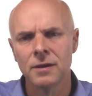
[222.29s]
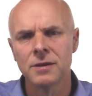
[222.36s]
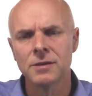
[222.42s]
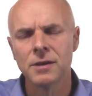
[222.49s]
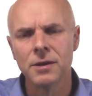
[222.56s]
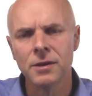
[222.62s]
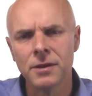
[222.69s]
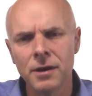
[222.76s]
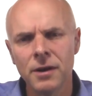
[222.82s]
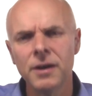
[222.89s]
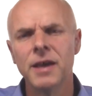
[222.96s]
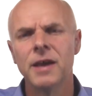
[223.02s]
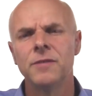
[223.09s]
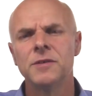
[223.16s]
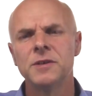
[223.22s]
So you don't
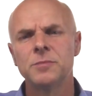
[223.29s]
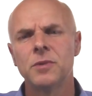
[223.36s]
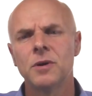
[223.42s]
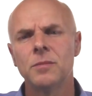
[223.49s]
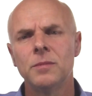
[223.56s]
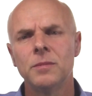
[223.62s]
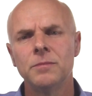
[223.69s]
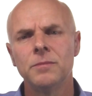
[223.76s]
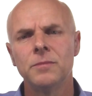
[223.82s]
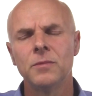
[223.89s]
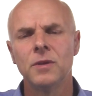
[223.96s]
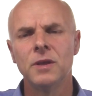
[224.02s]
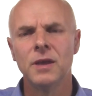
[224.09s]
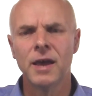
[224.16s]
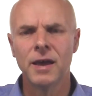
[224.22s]
have this problem
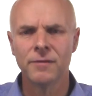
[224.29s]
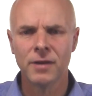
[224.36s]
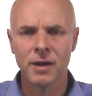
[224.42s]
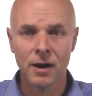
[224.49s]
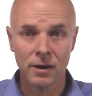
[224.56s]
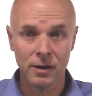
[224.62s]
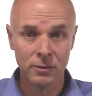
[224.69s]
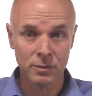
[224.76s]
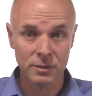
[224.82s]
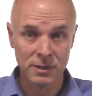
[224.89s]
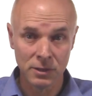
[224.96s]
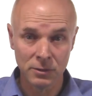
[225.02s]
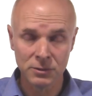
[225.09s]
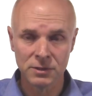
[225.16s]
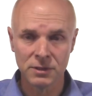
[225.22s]
that you have currently with
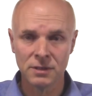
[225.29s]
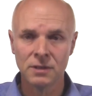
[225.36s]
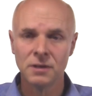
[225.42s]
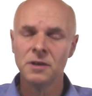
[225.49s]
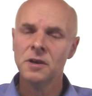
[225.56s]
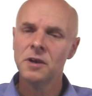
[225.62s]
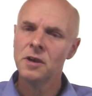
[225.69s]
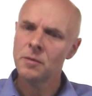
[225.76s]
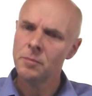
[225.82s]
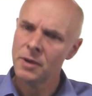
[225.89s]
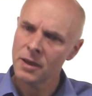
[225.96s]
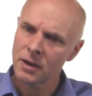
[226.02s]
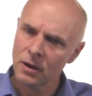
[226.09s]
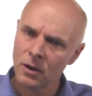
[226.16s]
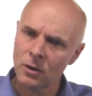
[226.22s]
Telstra
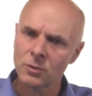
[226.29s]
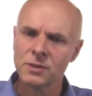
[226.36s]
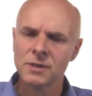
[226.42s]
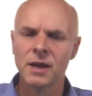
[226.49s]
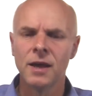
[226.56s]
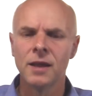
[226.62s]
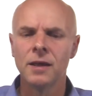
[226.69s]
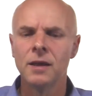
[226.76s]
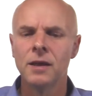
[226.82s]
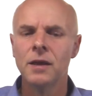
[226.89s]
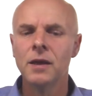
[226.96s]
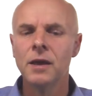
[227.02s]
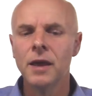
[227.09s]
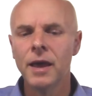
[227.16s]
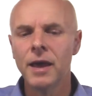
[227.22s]
being a wholesaler
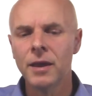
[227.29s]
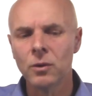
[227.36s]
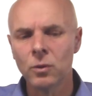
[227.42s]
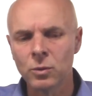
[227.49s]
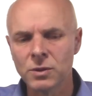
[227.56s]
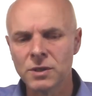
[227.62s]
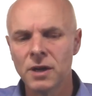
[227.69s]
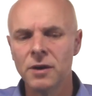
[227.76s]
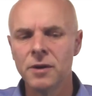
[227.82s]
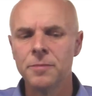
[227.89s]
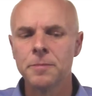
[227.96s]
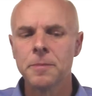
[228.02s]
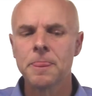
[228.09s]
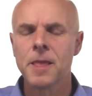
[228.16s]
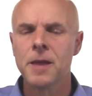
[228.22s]
and also
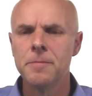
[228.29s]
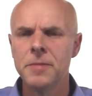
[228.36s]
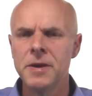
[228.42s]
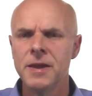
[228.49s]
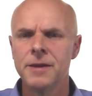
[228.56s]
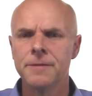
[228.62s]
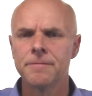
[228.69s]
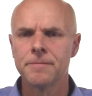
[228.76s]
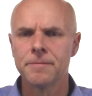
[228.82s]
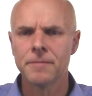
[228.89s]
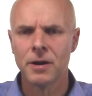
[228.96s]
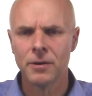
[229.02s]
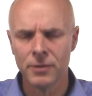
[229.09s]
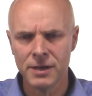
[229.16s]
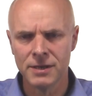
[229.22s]
being
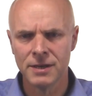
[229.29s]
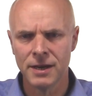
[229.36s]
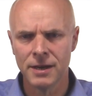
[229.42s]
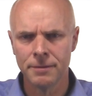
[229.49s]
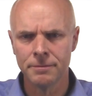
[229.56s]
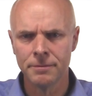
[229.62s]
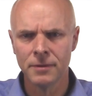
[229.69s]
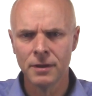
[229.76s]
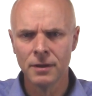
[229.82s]
a retailer.